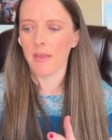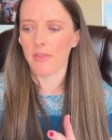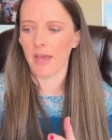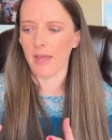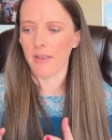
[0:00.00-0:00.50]

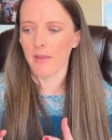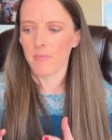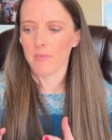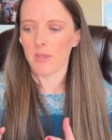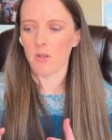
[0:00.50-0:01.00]
that,
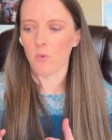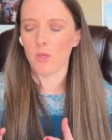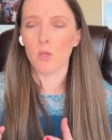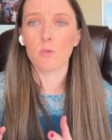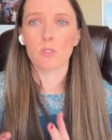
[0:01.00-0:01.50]
you know,
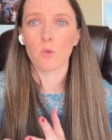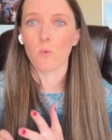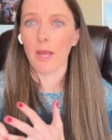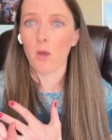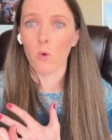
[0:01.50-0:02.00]
use the
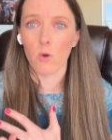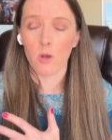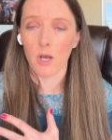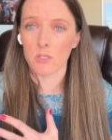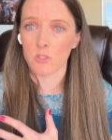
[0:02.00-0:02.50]
right oral
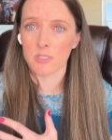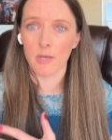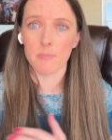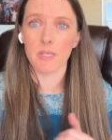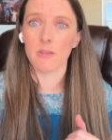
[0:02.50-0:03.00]

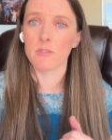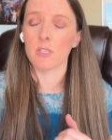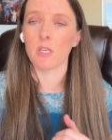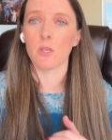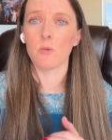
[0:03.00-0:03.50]
contraceptives,
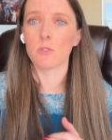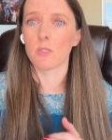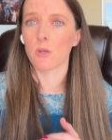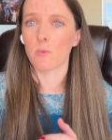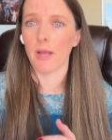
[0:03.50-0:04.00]
use
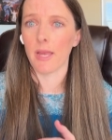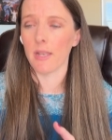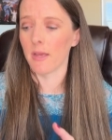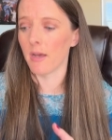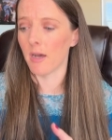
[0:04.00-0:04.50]
the right
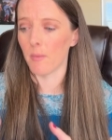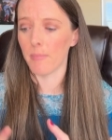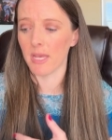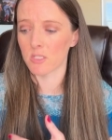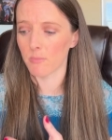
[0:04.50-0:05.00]

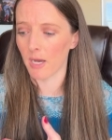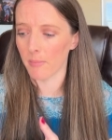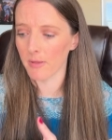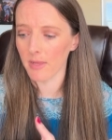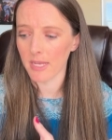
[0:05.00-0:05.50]
patient
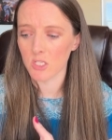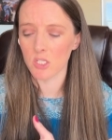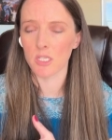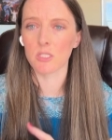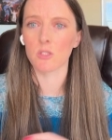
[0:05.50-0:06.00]

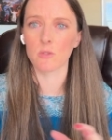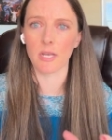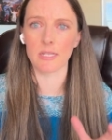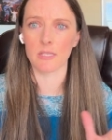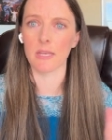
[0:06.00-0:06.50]
populations, those
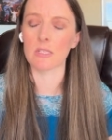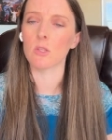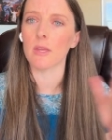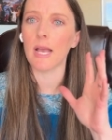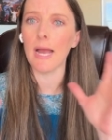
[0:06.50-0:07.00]
kinds of things. So
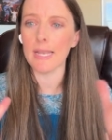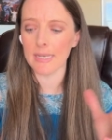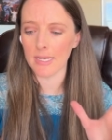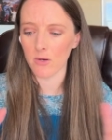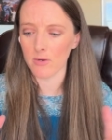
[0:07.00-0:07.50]
they kind of
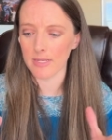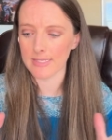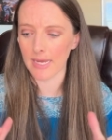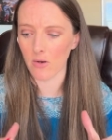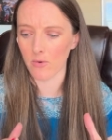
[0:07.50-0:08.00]
narrowed it
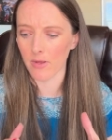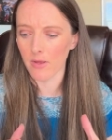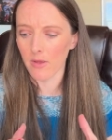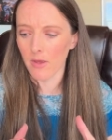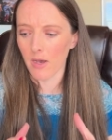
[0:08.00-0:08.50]
down
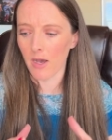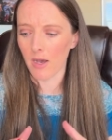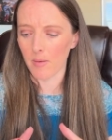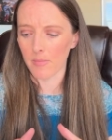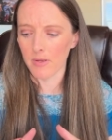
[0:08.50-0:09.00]

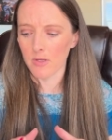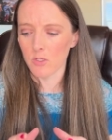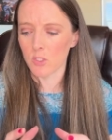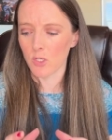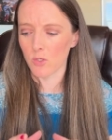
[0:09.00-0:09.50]

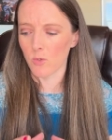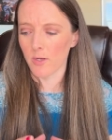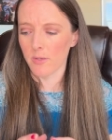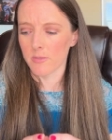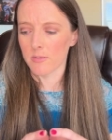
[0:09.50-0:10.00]
to
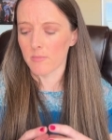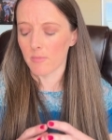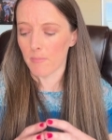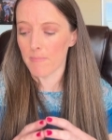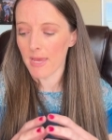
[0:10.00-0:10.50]

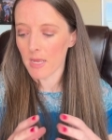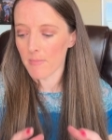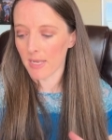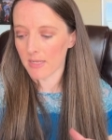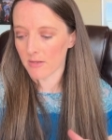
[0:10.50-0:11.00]
many,
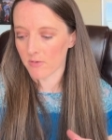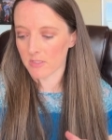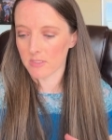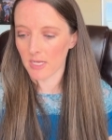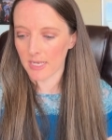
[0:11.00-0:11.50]
many different
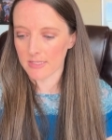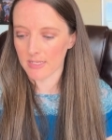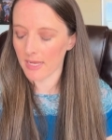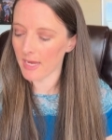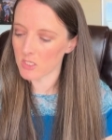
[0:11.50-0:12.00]
studies. And
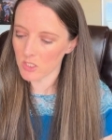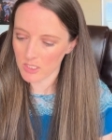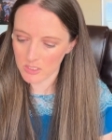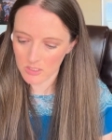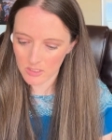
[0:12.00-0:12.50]
I actually
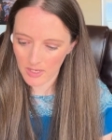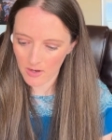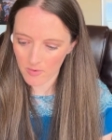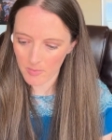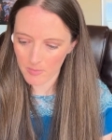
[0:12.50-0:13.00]

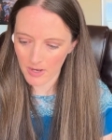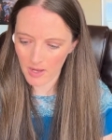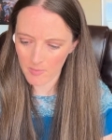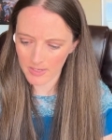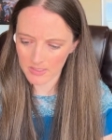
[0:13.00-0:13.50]
can't remember
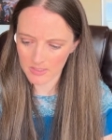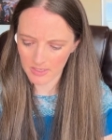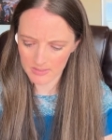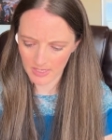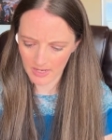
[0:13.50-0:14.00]
how many
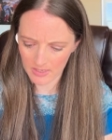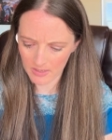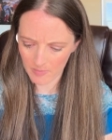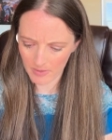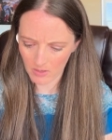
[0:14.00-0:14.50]
studies they ended
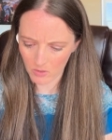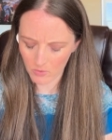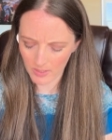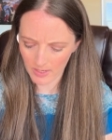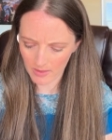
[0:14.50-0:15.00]
up
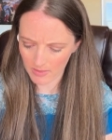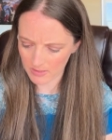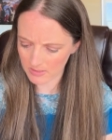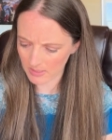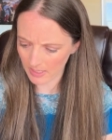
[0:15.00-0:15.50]
including in
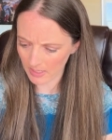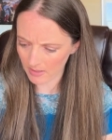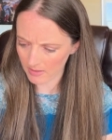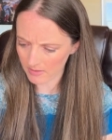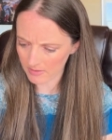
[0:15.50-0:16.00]
this thing.